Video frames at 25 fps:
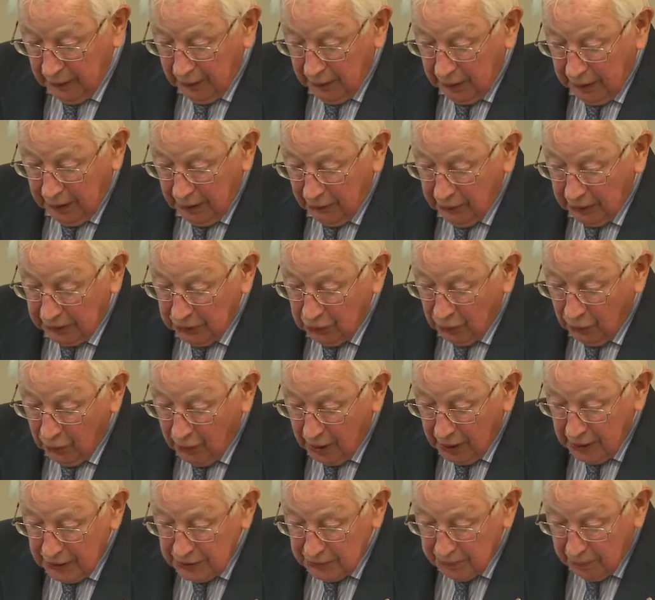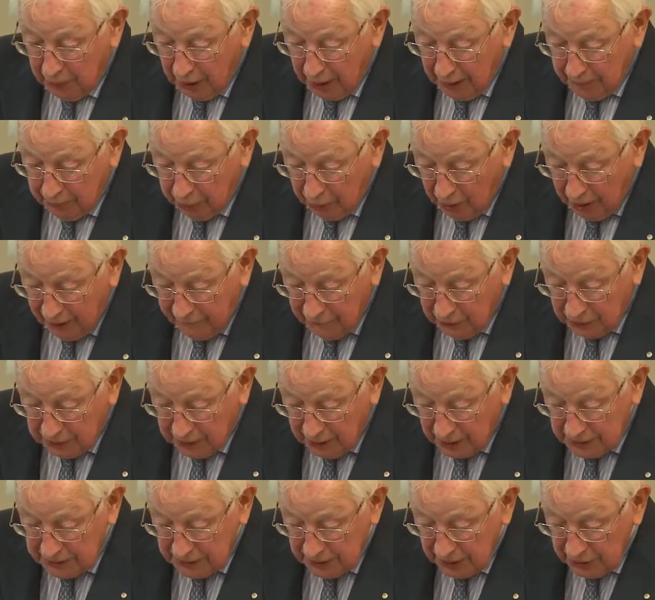characterised by
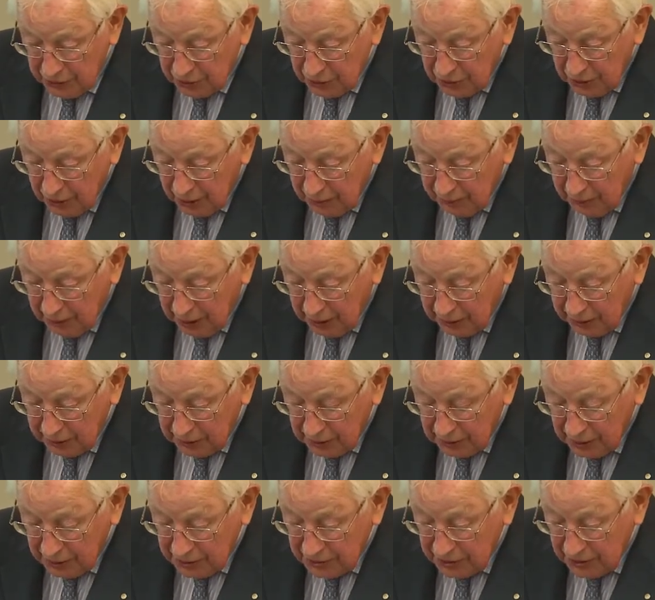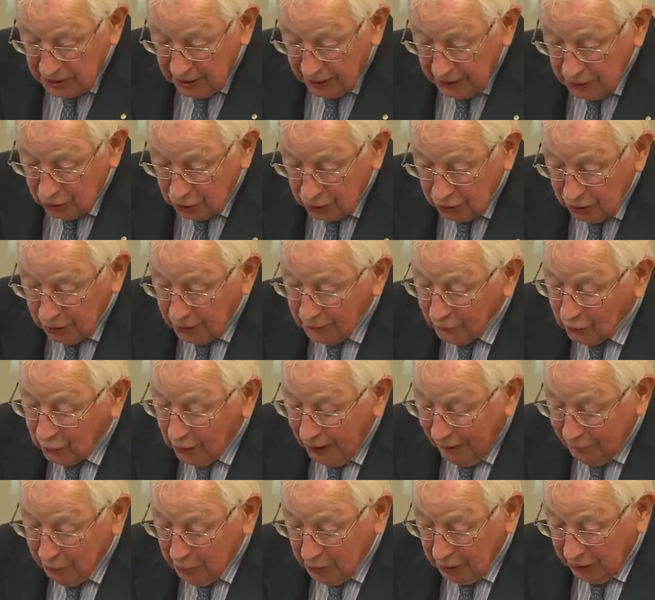privatisation and marketisation of
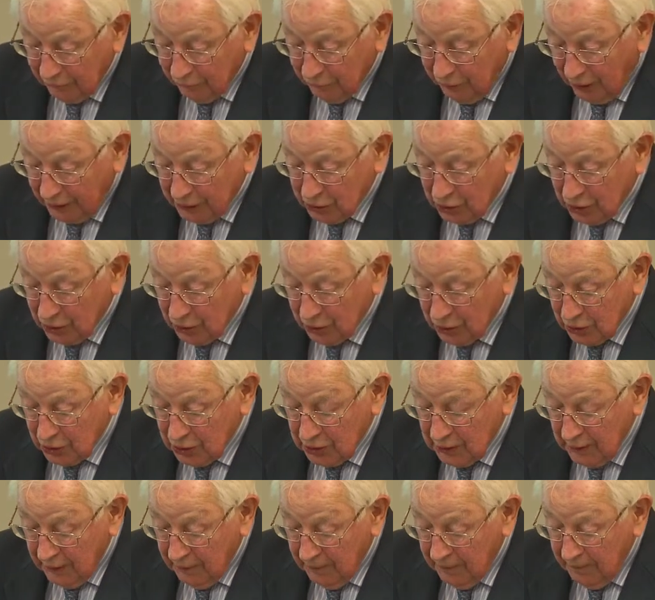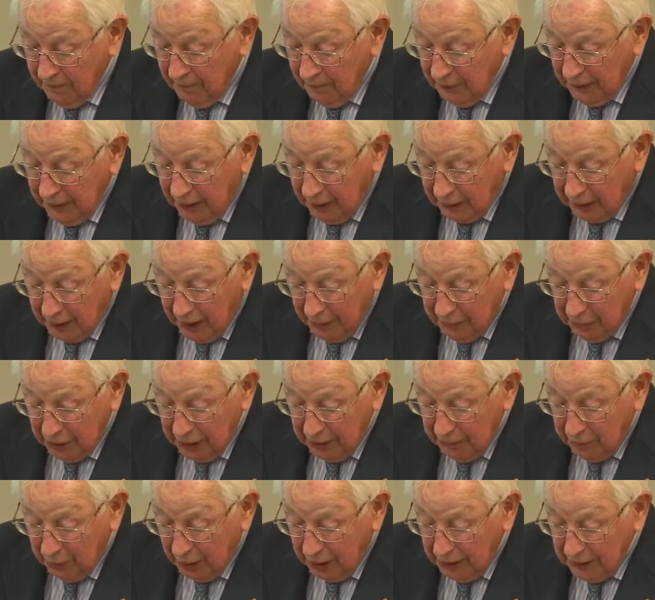government functions,
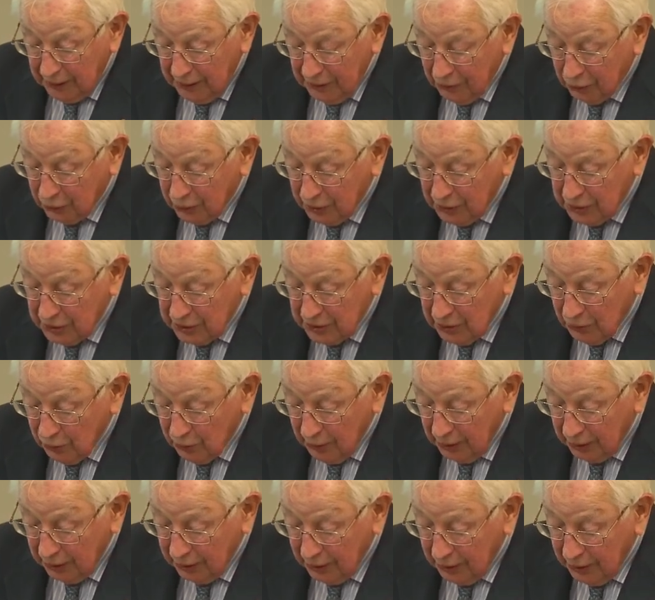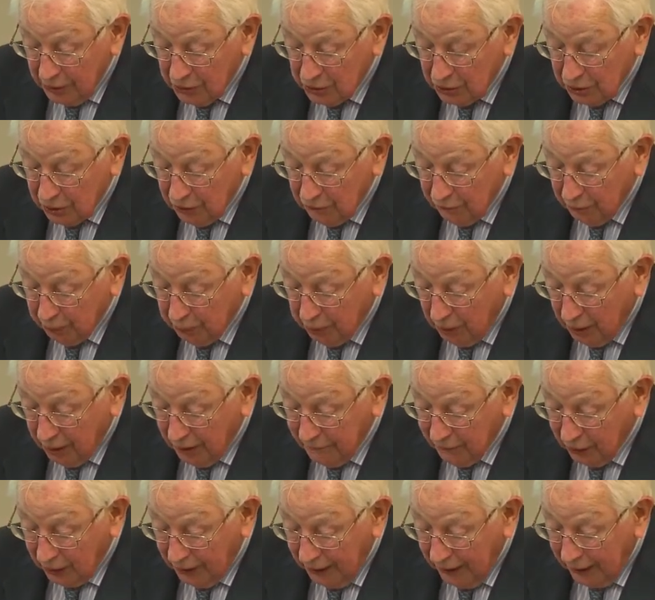accompanied by an increase in regulation of
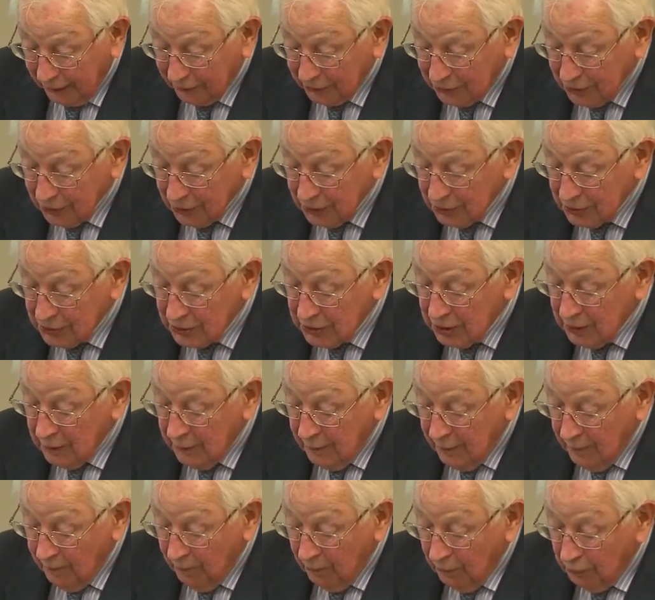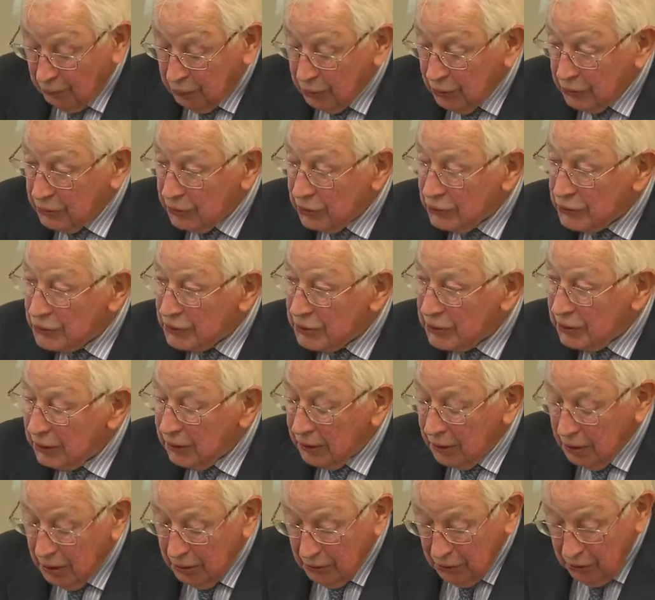private actors,
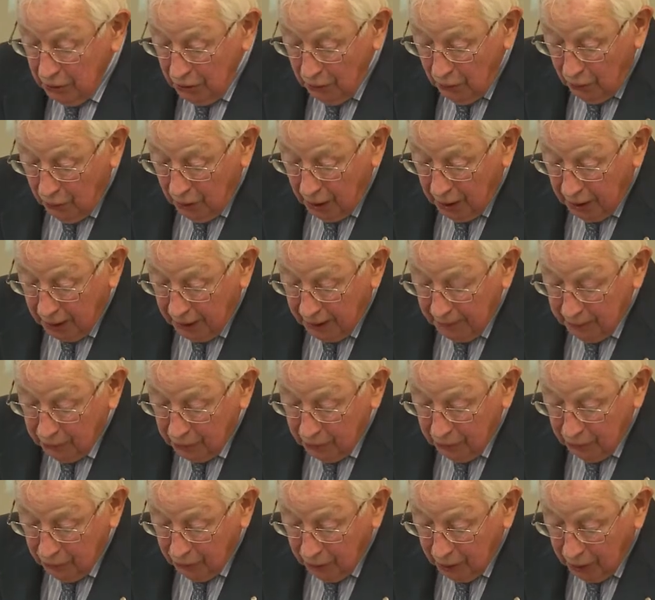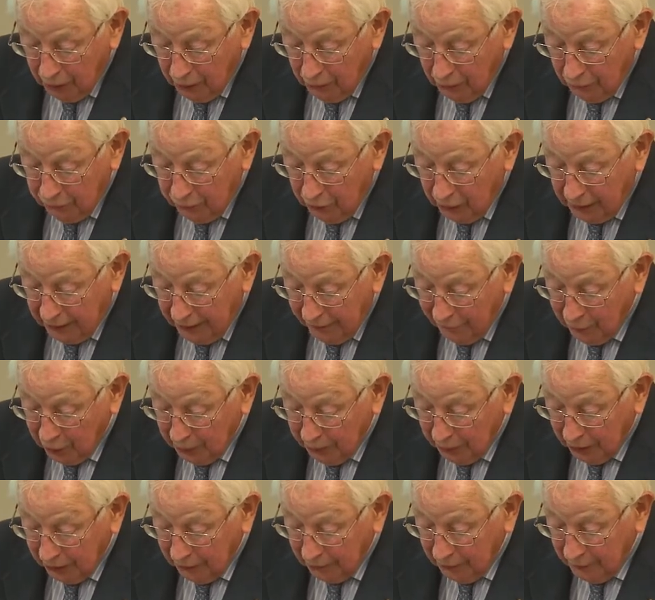producing a new hybrid role for
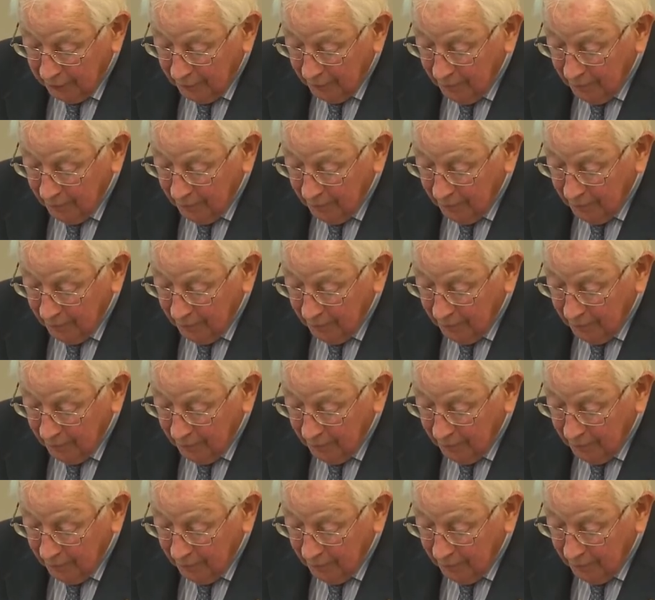government.